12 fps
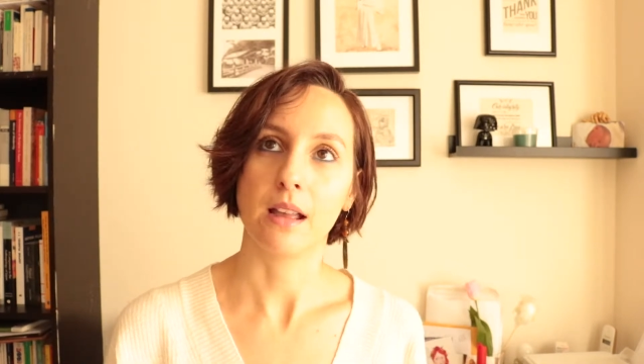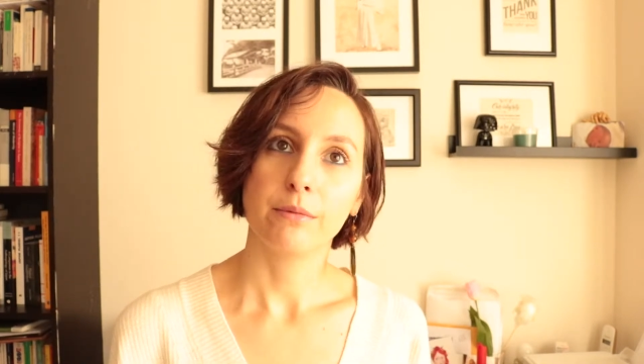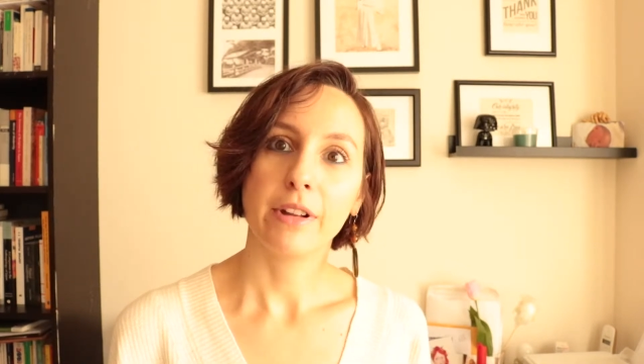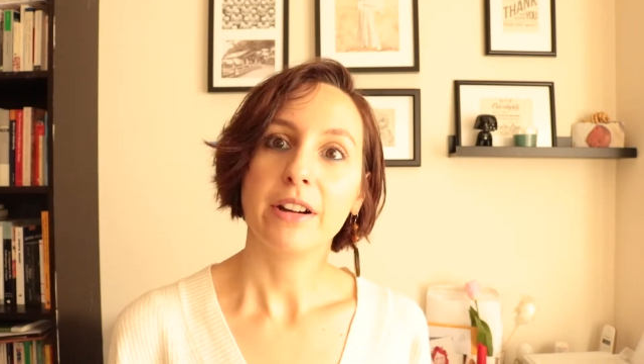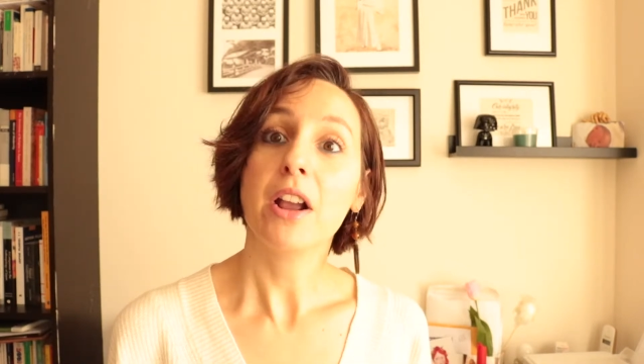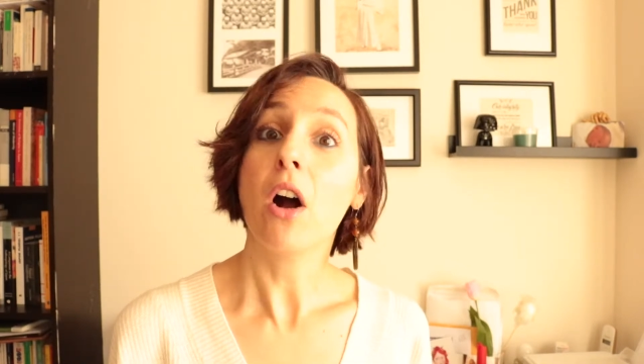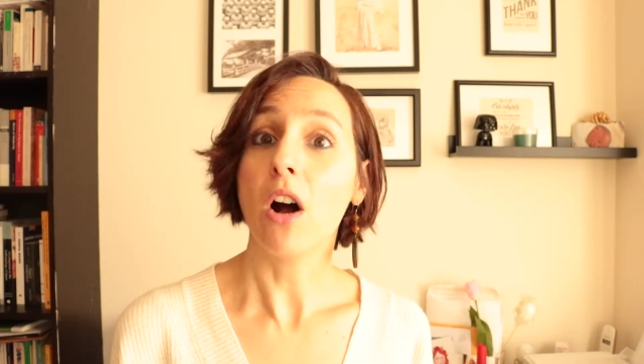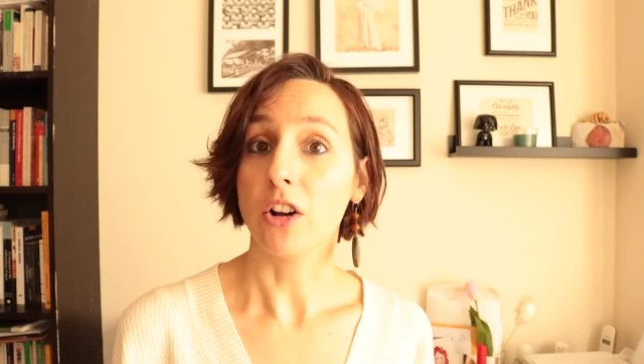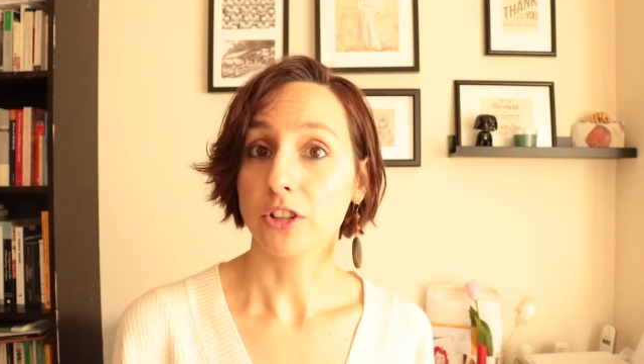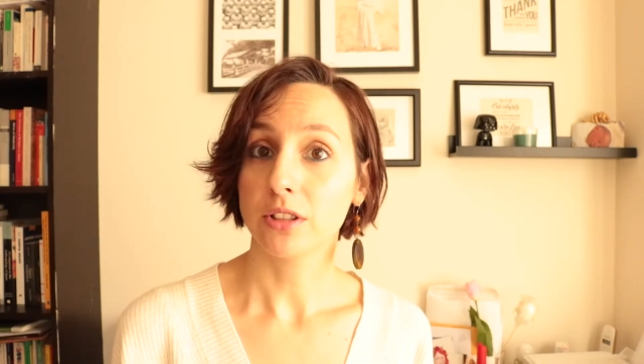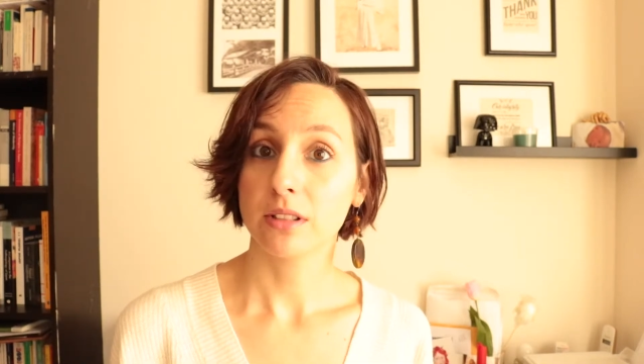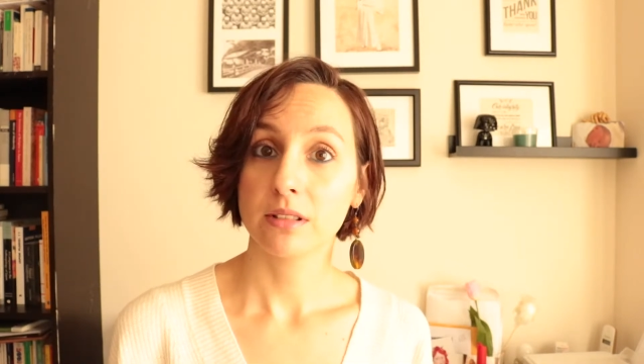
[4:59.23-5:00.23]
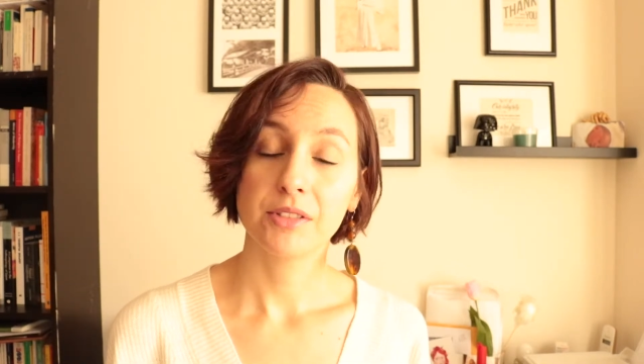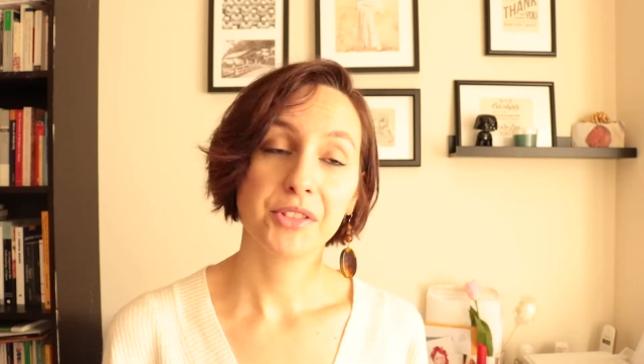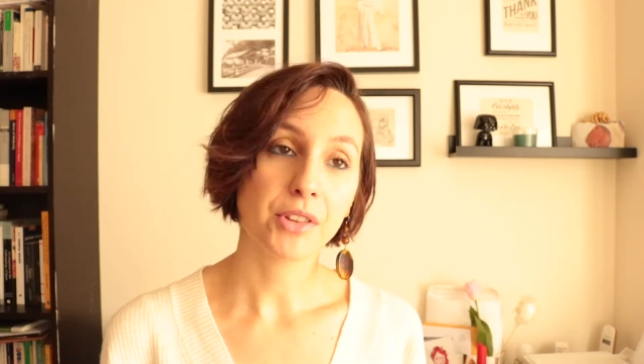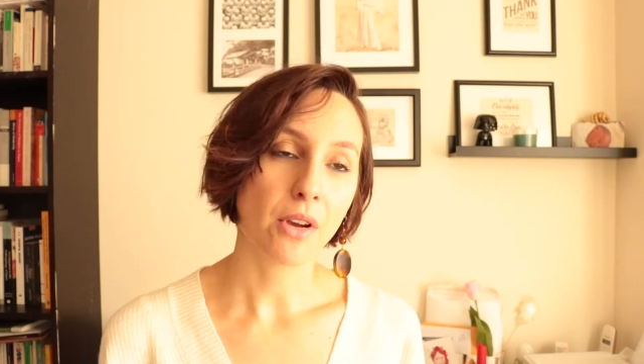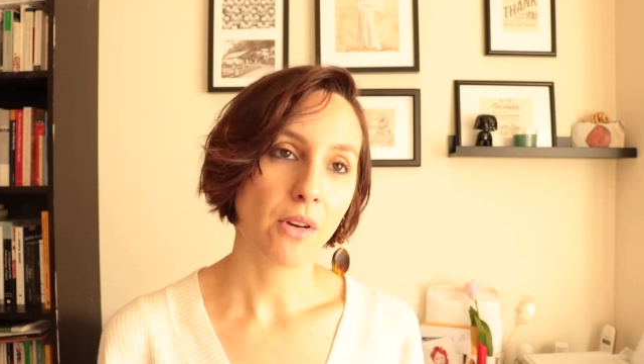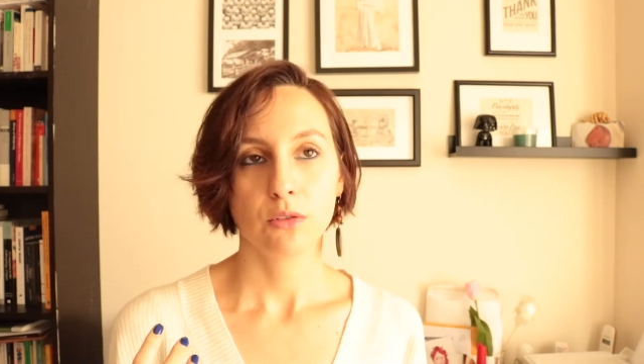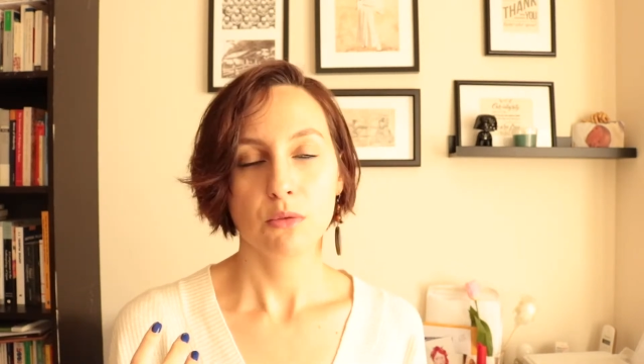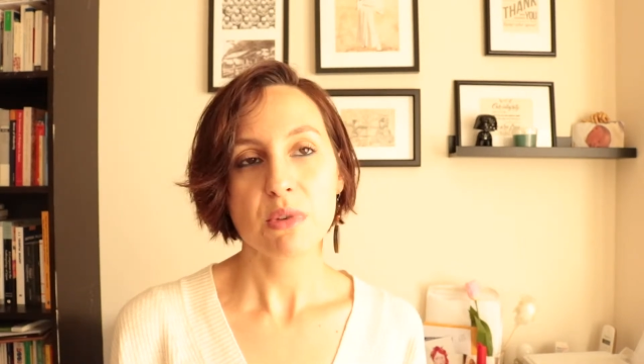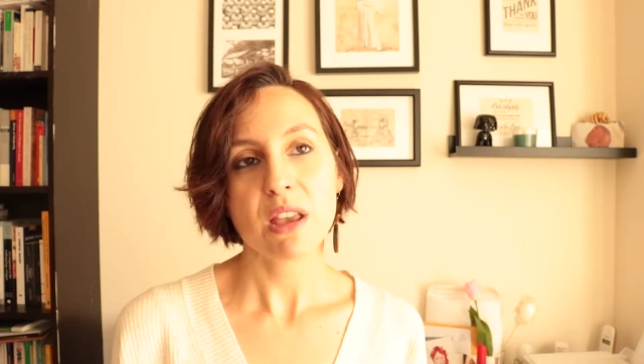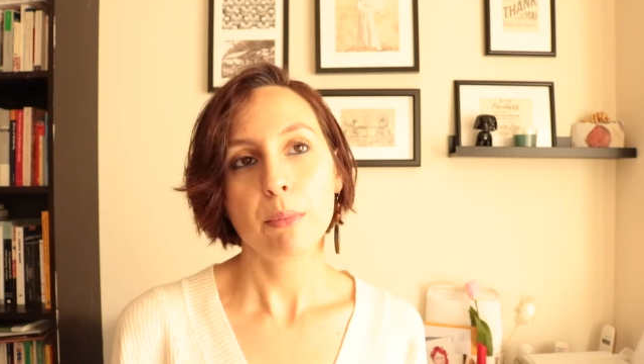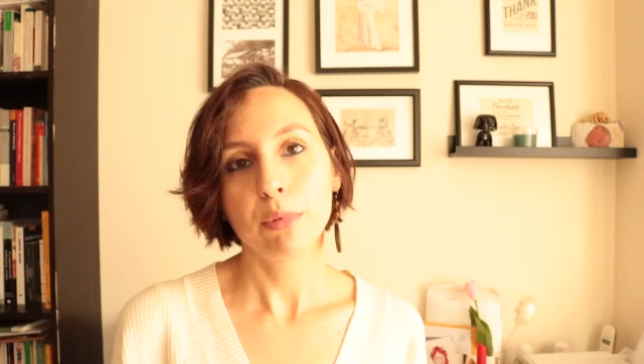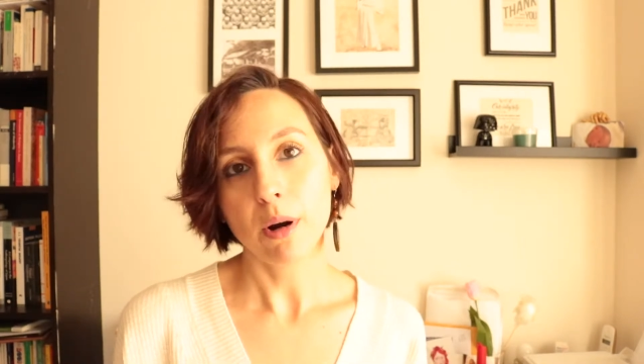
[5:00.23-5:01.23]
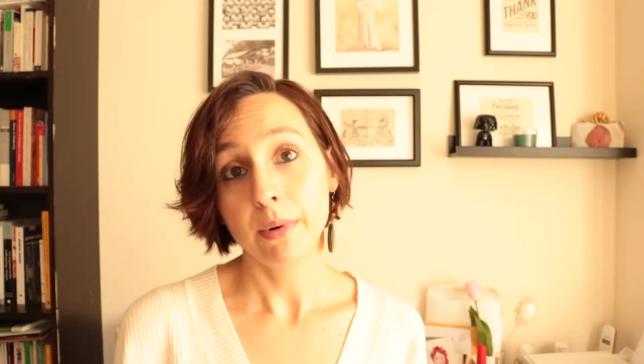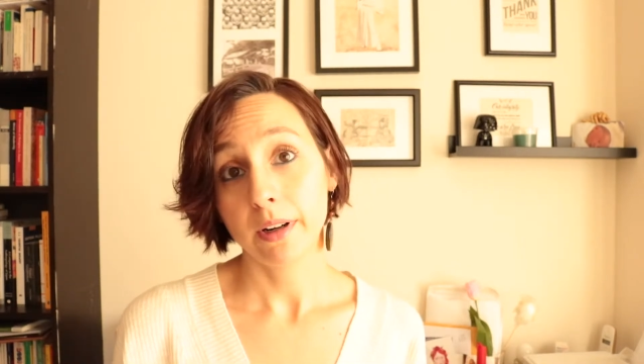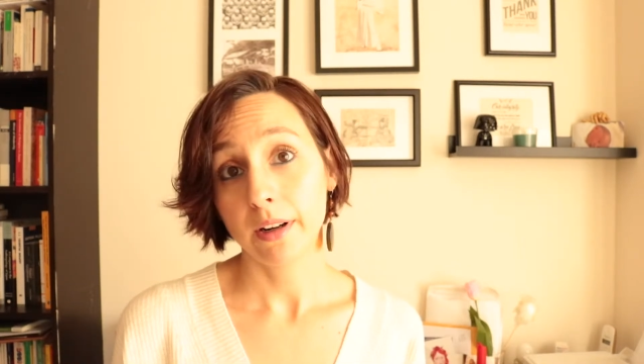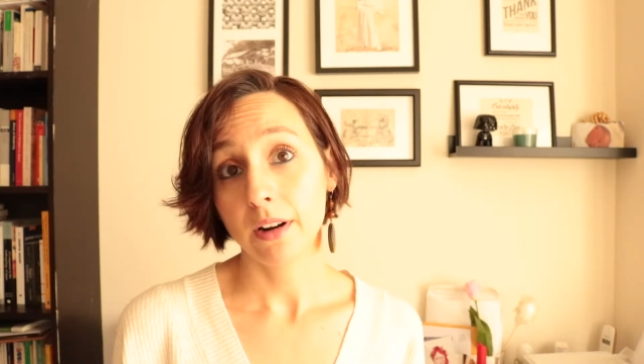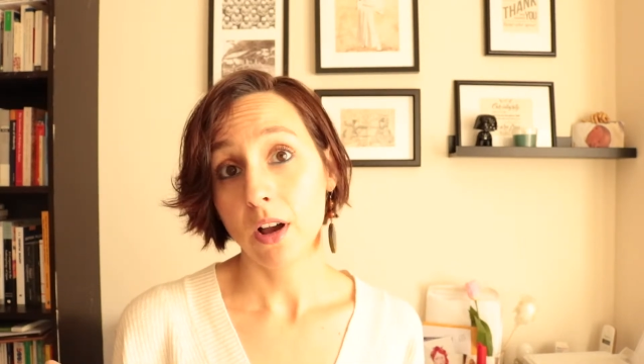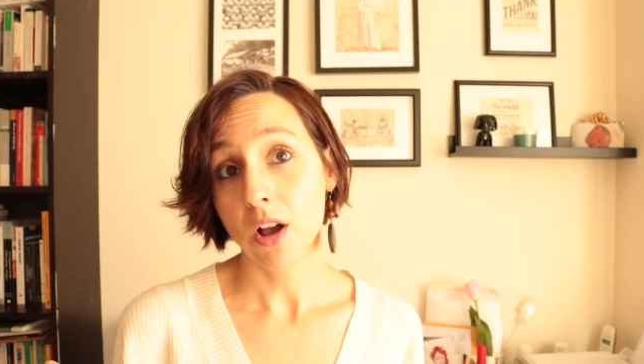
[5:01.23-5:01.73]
very hot. So to be a proper